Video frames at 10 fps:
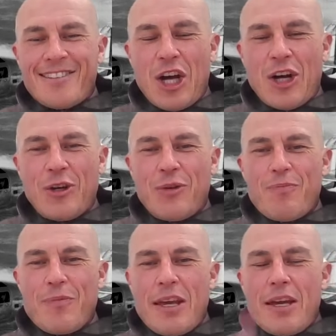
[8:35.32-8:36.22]
So
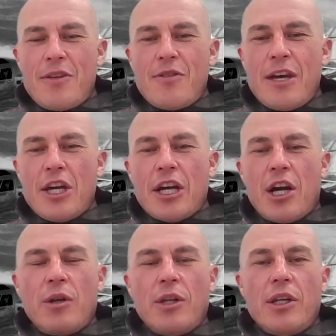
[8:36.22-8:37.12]
there you
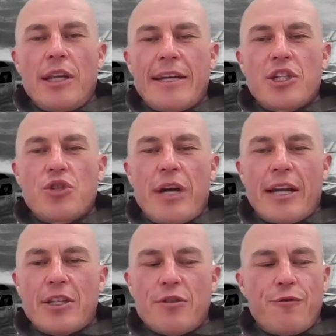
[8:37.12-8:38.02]
go, a little
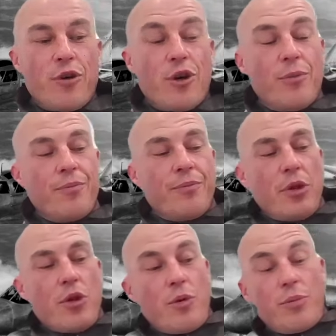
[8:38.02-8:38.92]
extract from
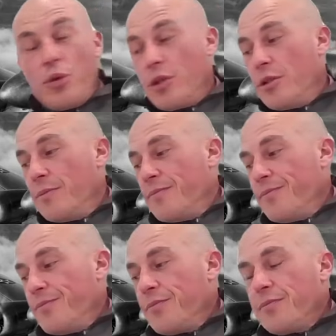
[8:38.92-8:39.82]
the book,
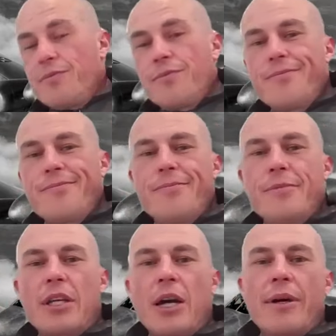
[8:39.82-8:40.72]

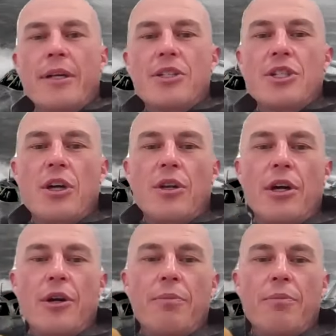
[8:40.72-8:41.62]
Going
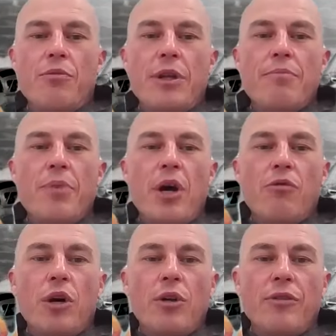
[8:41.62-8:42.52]
Solo, written by
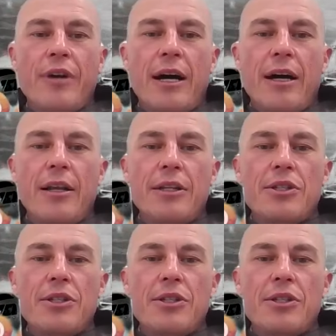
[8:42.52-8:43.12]
Roald Dahl.